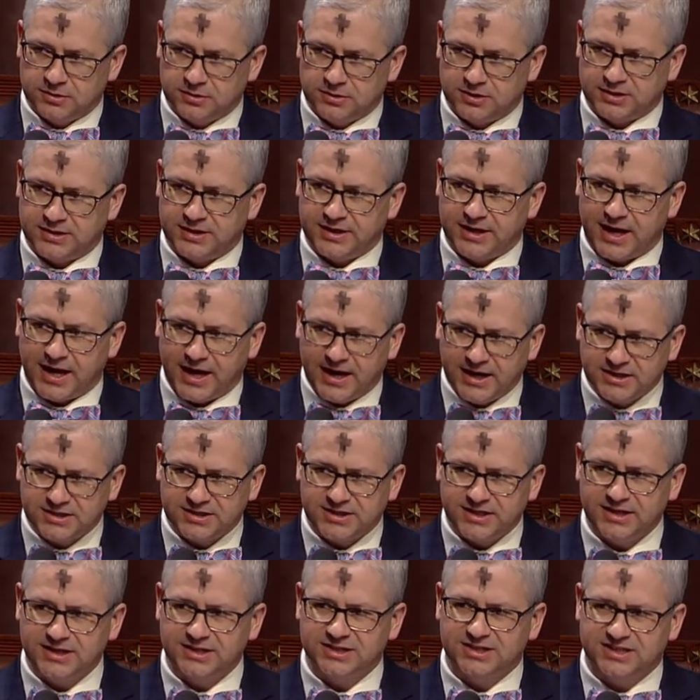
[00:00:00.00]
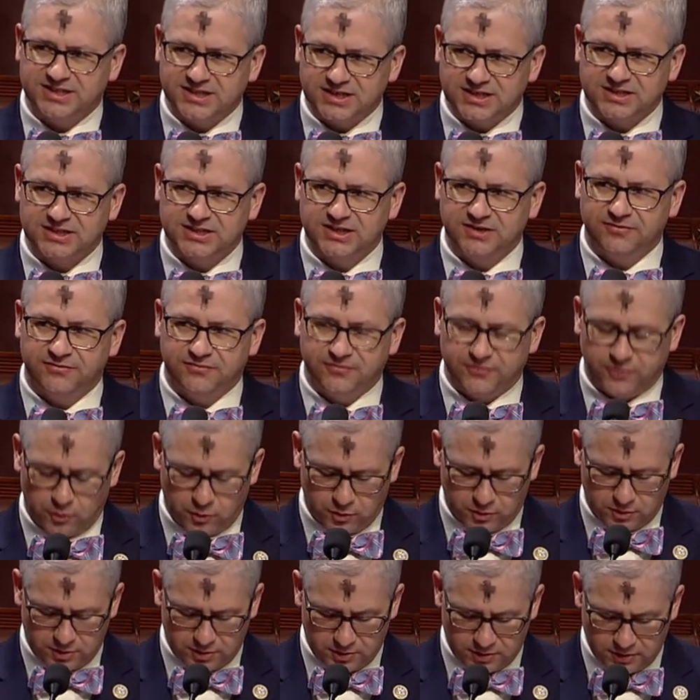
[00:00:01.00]
that the
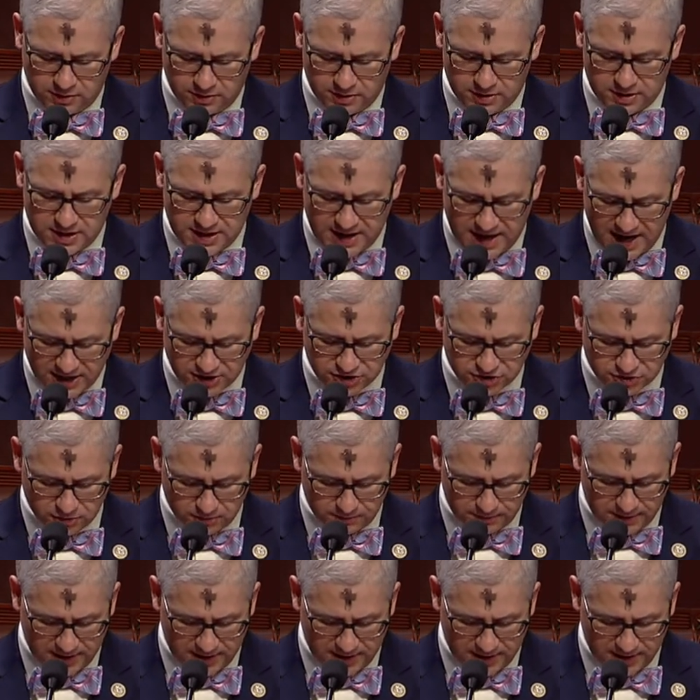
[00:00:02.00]
1864 National